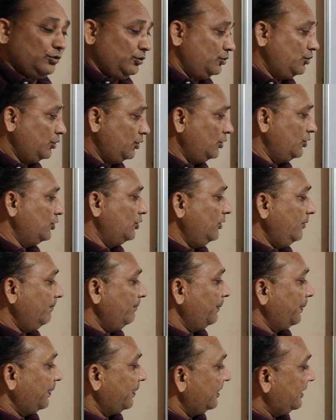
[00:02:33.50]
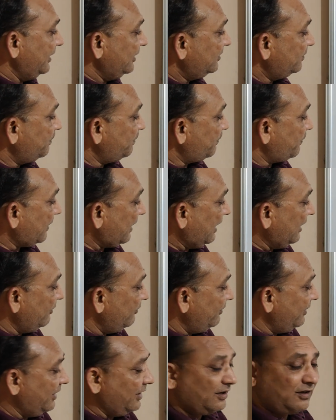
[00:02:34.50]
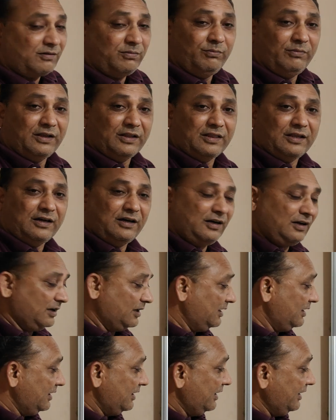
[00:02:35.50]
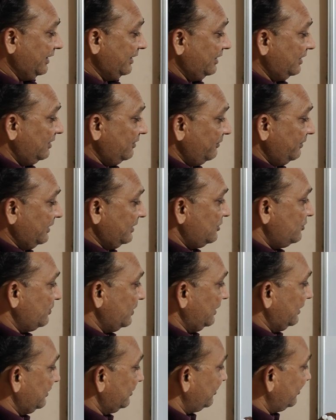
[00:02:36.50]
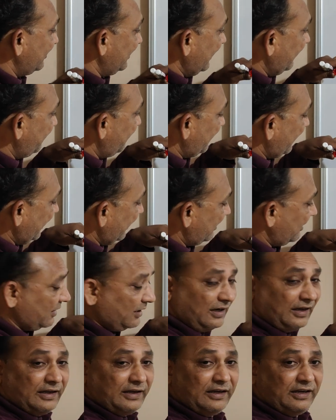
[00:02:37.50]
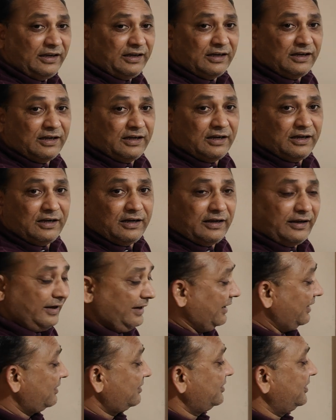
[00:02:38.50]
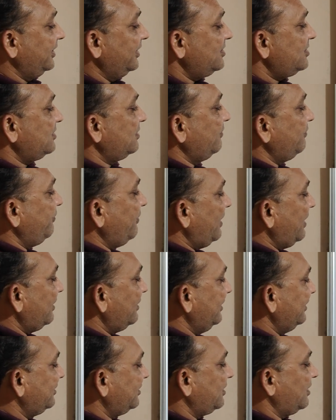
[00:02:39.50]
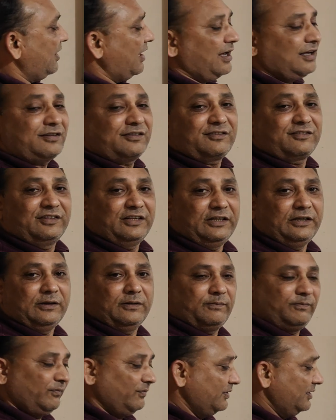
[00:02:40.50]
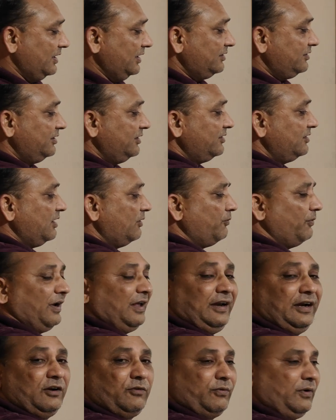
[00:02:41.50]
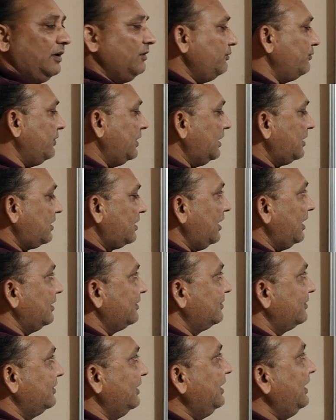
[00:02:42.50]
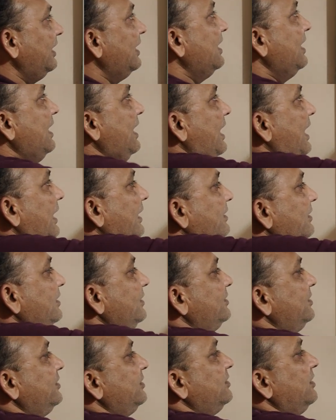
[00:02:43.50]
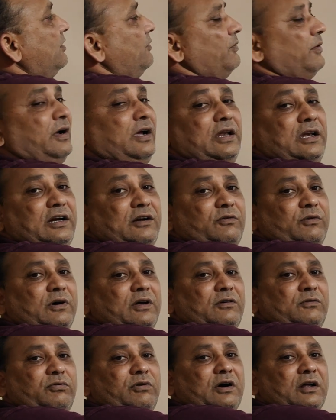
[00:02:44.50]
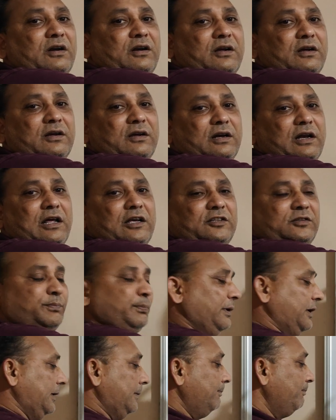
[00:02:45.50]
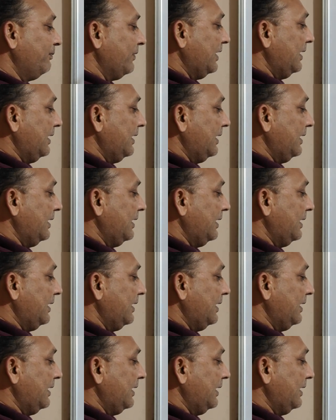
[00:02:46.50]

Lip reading: Though this private method individually, separately exists for this class C. This is the valid one for class C and this is the valid one for class B.